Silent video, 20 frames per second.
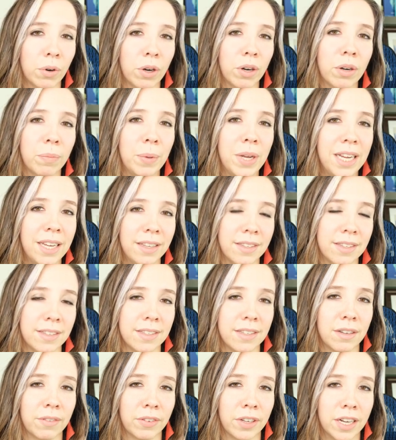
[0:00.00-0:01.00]
word
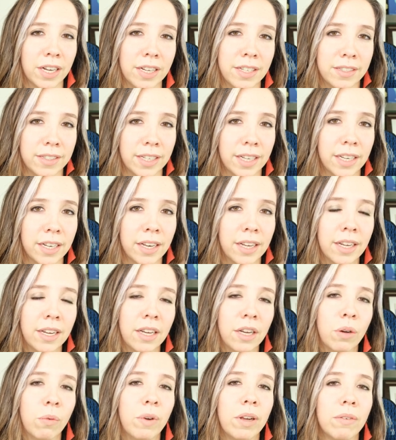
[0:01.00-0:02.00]
pieces of content.
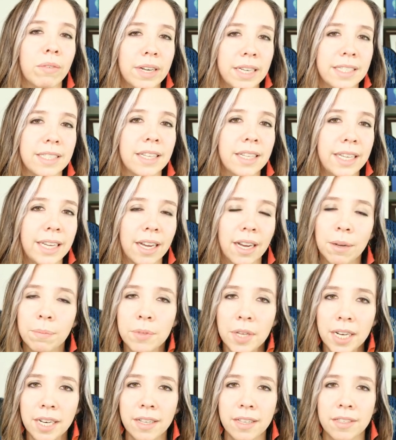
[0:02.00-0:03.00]
We recently
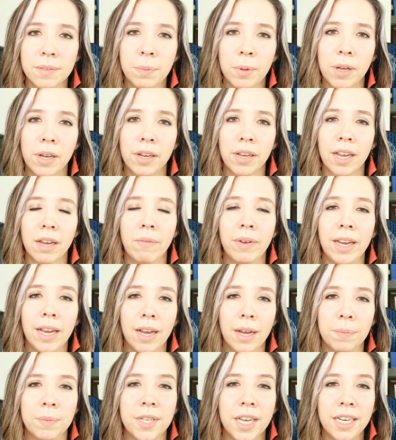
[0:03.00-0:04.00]
updated this blog and we
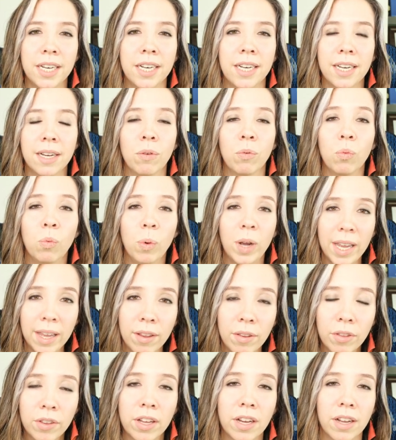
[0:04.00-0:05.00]
updated it
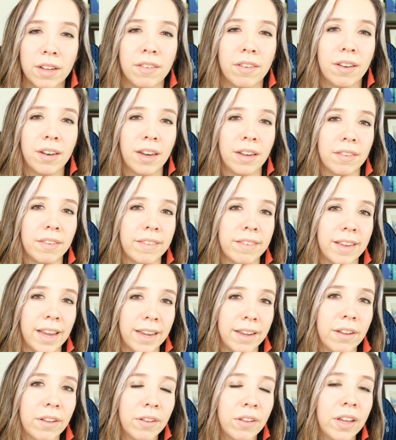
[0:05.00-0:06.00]
with Content at
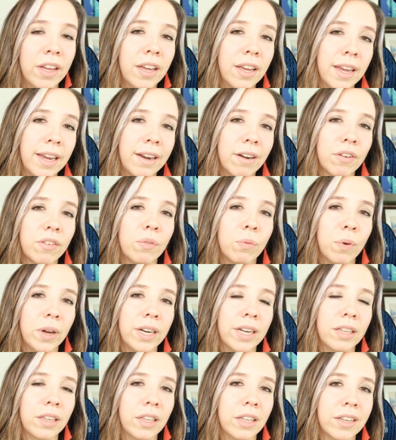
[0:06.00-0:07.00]
Scale. Here's what
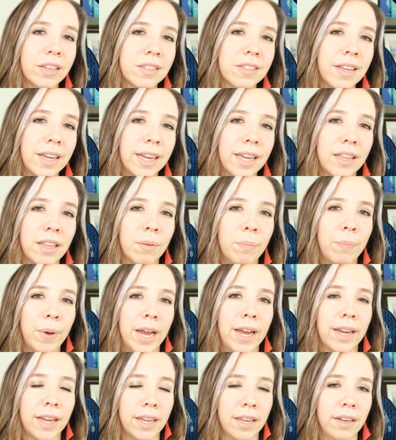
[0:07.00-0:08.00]
it looks like in the
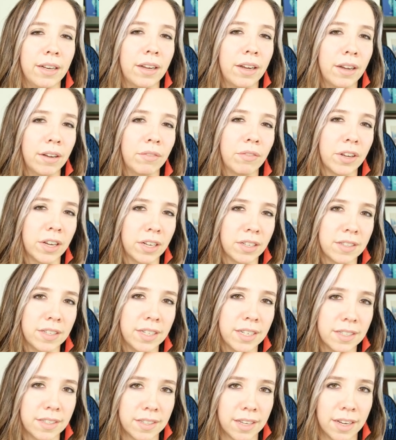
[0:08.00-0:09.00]
back end of Content
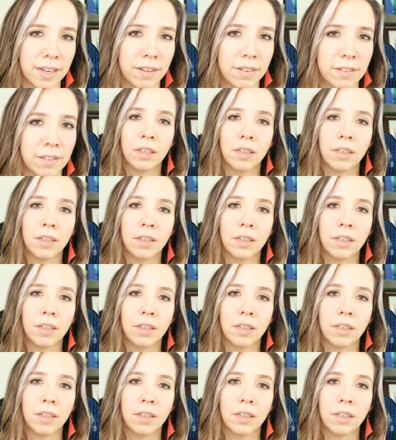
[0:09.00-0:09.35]
at Scale.